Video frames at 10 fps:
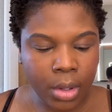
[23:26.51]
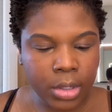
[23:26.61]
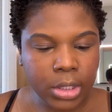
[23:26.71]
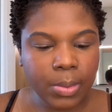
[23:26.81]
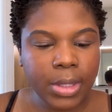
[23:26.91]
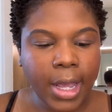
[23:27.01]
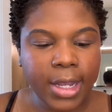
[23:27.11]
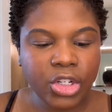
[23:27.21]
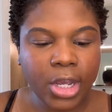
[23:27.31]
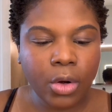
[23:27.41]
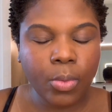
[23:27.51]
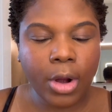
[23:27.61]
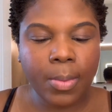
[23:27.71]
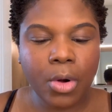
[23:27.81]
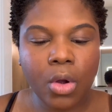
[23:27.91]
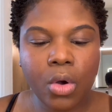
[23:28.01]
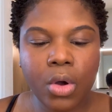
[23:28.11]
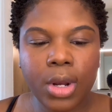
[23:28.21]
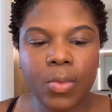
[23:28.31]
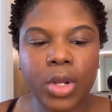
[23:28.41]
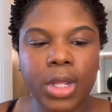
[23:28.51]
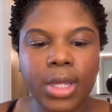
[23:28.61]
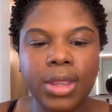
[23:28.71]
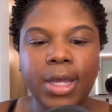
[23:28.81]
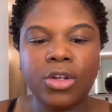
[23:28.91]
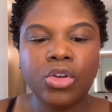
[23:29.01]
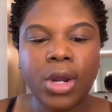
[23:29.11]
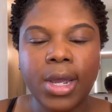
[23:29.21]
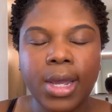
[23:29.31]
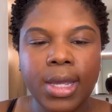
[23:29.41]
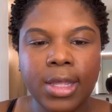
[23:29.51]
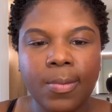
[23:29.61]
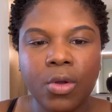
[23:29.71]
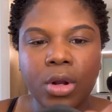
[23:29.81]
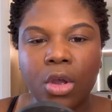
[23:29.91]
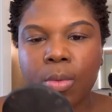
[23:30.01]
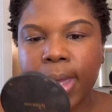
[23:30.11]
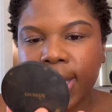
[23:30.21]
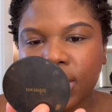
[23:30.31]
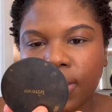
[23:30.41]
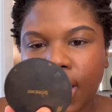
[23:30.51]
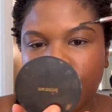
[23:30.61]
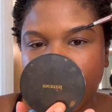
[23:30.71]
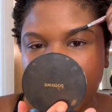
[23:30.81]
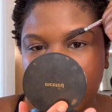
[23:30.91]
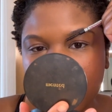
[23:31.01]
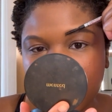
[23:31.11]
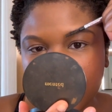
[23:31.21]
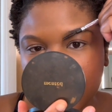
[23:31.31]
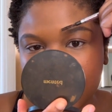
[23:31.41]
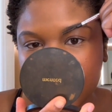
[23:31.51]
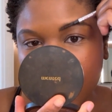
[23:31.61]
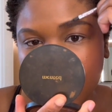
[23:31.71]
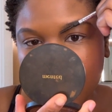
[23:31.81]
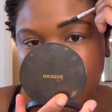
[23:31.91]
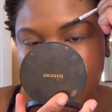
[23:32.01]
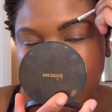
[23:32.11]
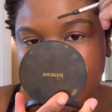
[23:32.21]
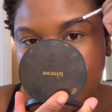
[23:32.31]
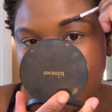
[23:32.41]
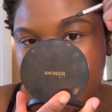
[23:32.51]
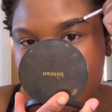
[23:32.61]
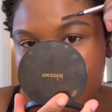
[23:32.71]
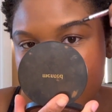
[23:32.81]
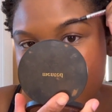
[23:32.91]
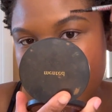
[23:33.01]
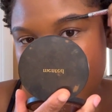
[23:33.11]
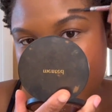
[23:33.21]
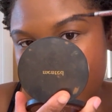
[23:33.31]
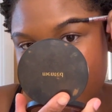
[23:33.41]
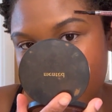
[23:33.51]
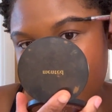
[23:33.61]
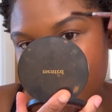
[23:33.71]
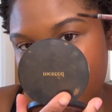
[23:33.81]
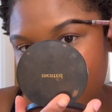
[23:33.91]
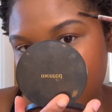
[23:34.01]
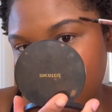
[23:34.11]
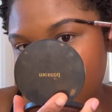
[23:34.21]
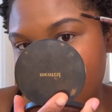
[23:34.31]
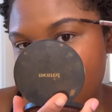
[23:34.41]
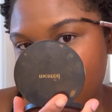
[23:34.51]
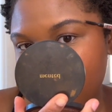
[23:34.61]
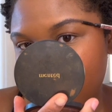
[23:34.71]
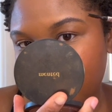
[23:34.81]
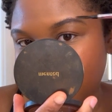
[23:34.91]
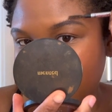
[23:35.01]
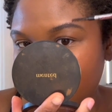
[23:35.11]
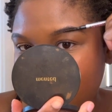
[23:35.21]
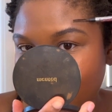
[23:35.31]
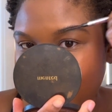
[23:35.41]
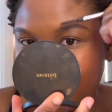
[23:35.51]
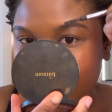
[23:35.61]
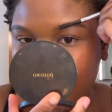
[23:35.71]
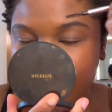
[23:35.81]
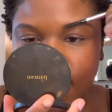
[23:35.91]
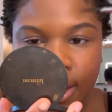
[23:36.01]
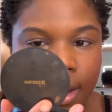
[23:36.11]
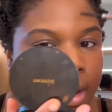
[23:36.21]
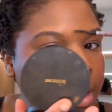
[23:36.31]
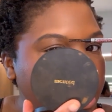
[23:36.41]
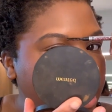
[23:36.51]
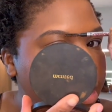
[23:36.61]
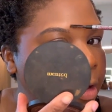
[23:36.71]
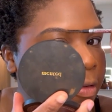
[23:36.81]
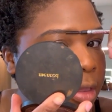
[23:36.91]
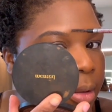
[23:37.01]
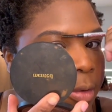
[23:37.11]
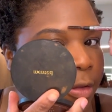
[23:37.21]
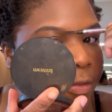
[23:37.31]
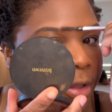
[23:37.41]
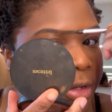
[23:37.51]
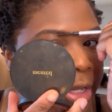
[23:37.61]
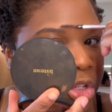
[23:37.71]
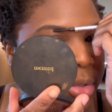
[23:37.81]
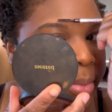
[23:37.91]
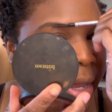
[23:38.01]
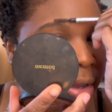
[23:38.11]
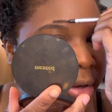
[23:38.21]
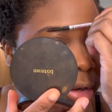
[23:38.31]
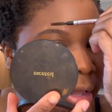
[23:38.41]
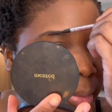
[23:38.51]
So I put the eyeshadow primer on. I'm gonna let that dry, and I'm gonna go back to my brows and just comb them to get off any of the foundation powder that